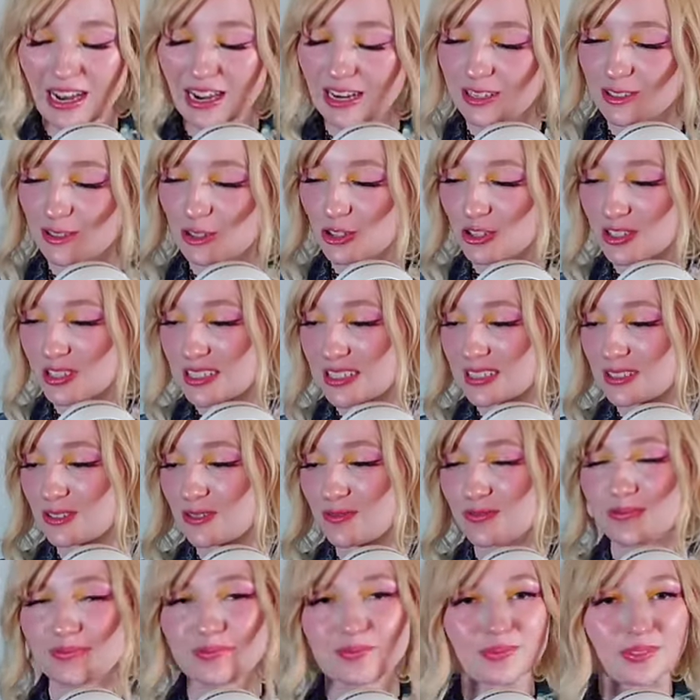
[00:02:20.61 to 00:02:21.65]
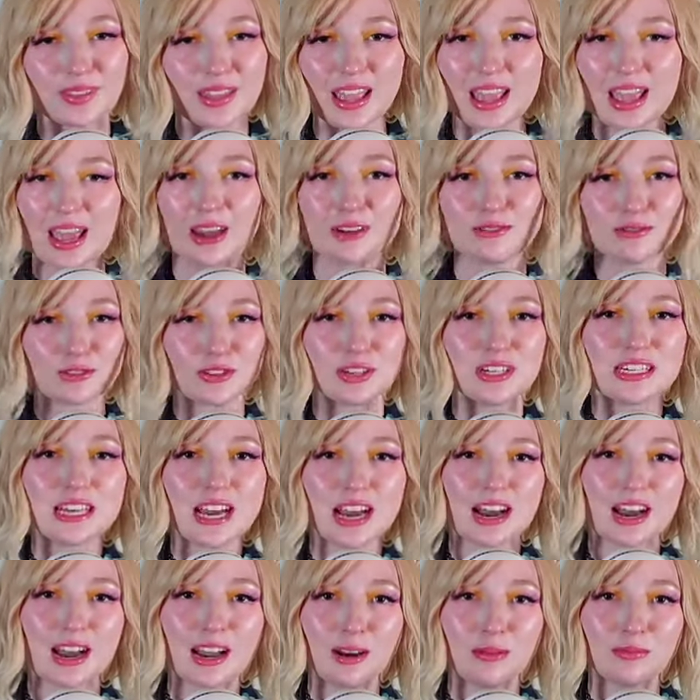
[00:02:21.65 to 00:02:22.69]
I just every
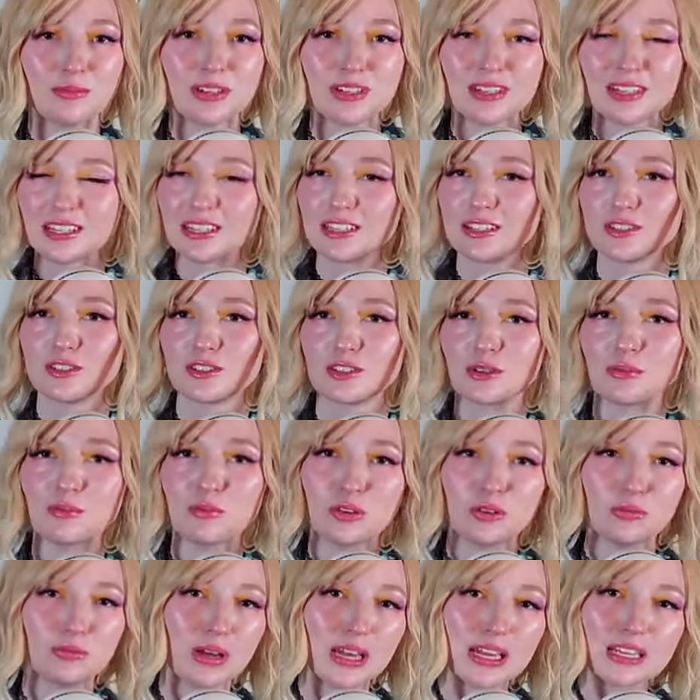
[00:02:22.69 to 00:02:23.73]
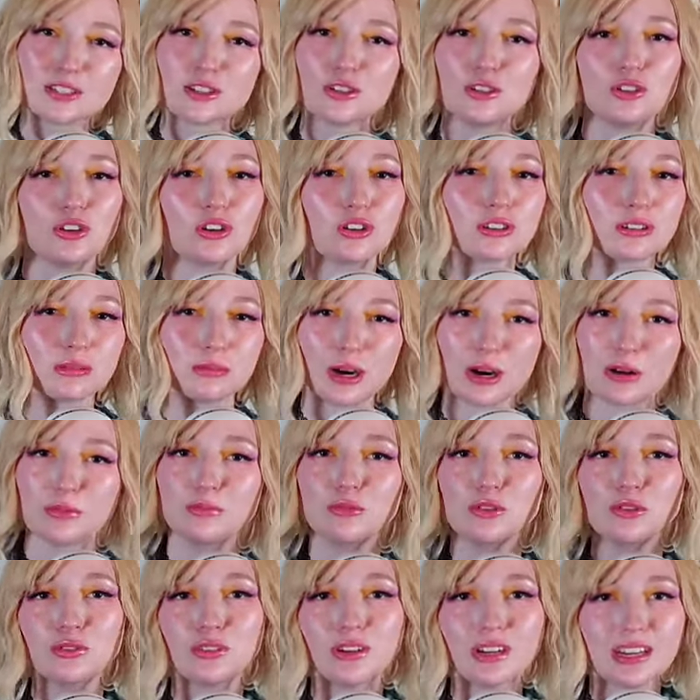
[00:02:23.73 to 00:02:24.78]
time someone makes a joke
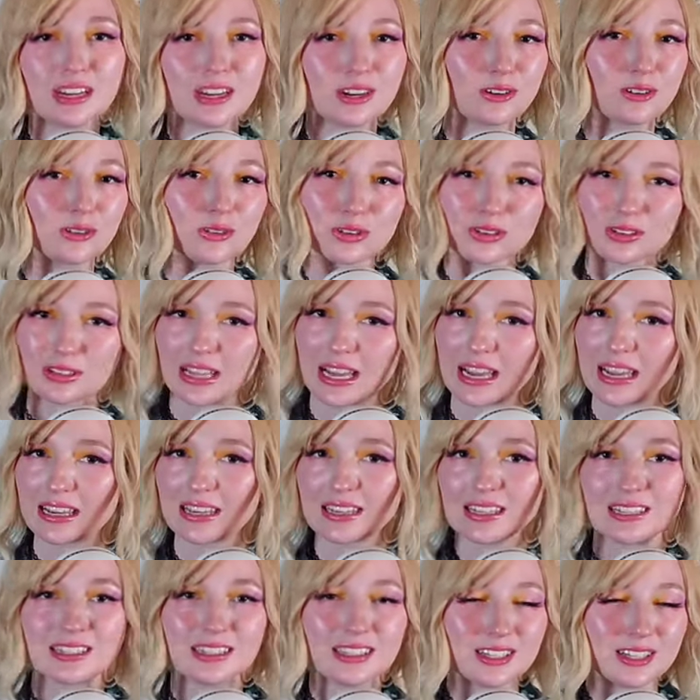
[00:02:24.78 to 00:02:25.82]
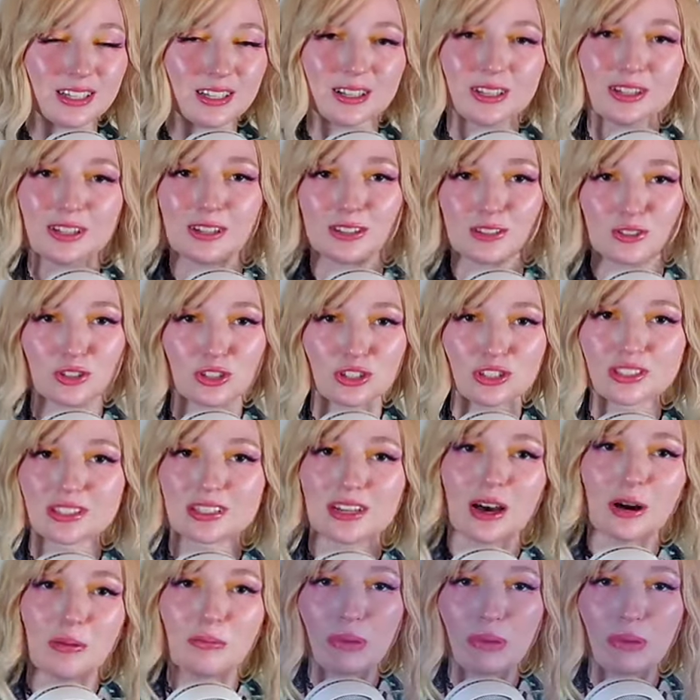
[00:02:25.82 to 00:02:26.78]
about mooning or like just